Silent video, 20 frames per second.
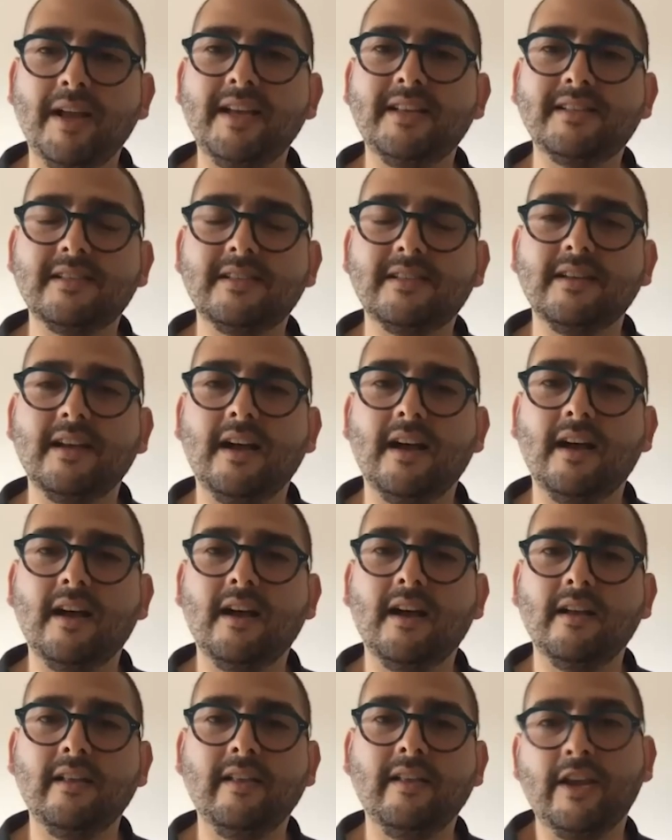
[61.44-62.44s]
place
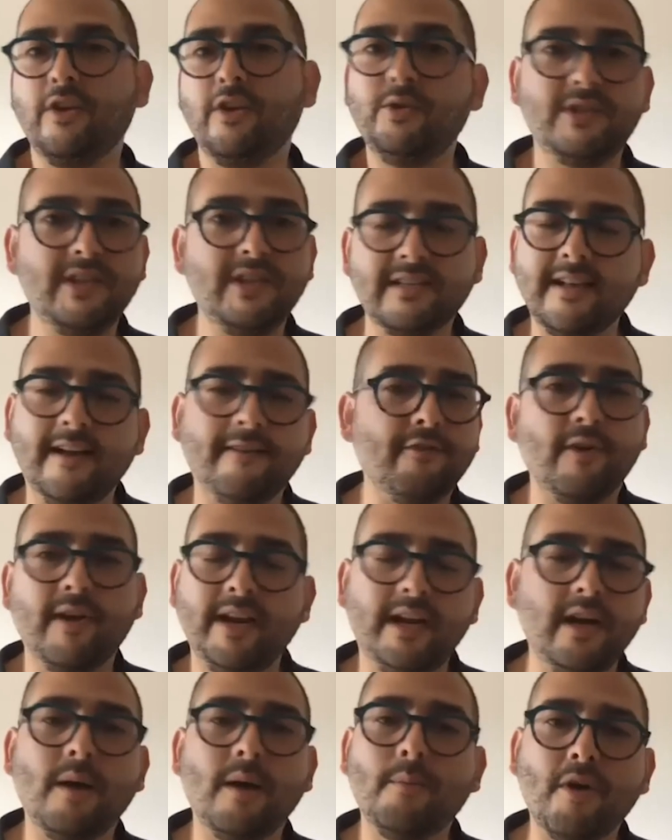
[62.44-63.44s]
uh, like UCSF or
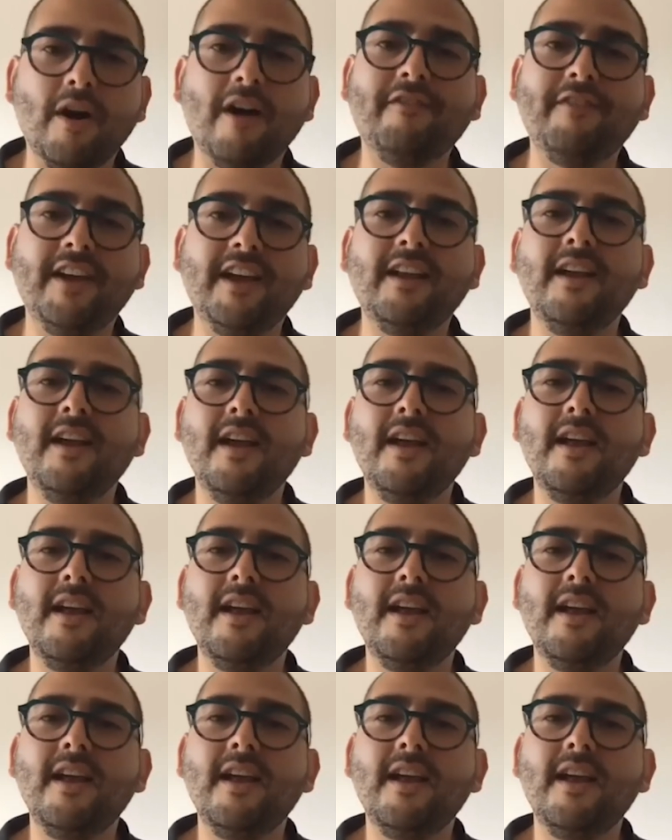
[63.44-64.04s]
any nonprofit.